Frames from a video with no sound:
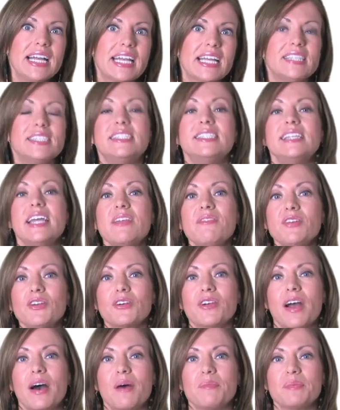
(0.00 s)
can save
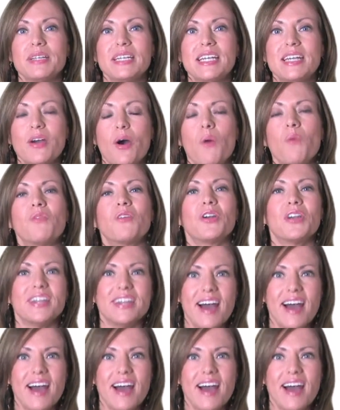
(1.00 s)
your company over